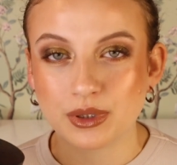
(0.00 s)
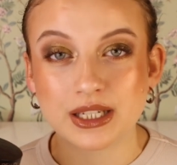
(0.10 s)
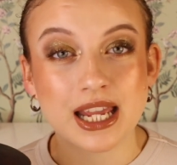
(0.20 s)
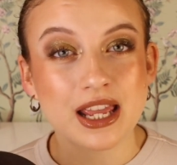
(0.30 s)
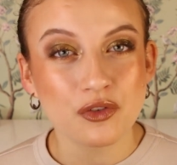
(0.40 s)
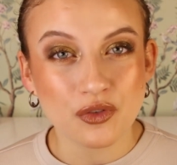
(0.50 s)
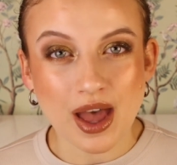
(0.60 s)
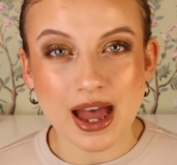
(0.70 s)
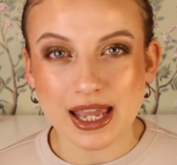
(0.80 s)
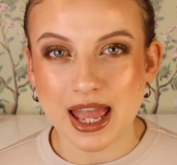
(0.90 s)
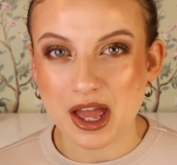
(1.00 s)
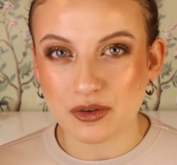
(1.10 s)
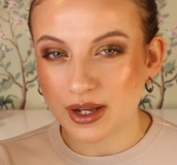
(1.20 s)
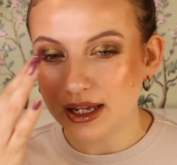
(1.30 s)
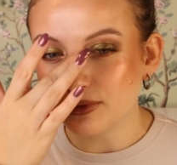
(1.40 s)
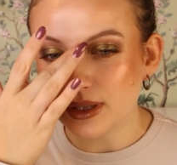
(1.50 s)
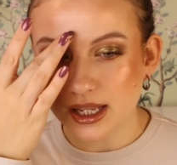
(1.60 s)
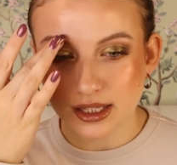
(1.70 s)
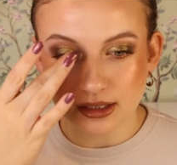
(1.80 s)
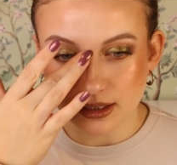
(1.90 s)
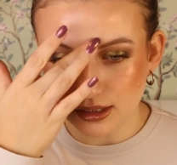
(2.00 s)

but if I have kind of like